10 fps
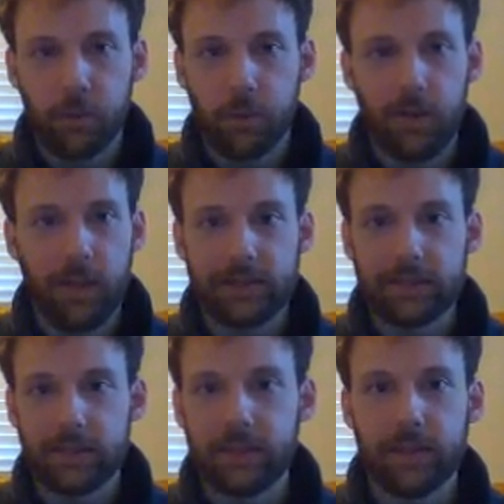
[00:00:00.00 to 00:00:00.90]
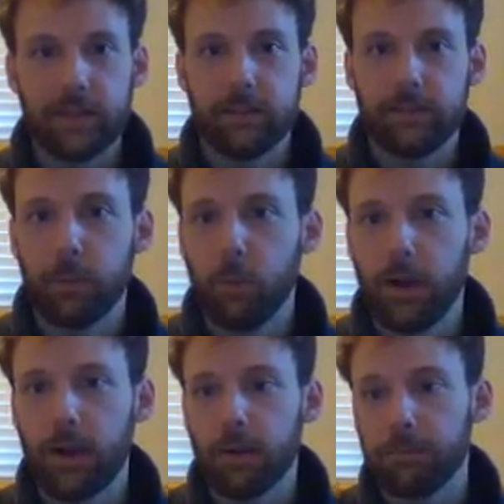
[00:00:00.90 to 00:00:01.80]
We're at
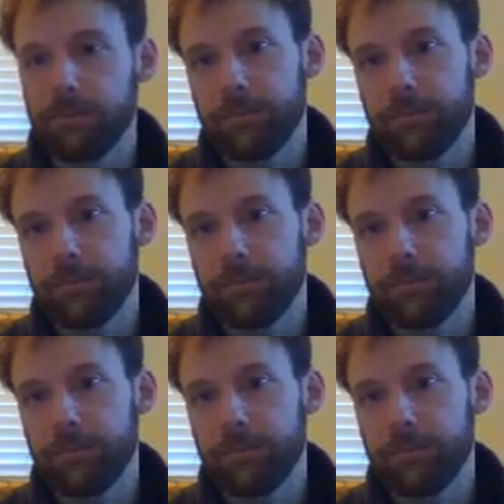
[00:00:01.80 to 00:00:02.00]
somewhere,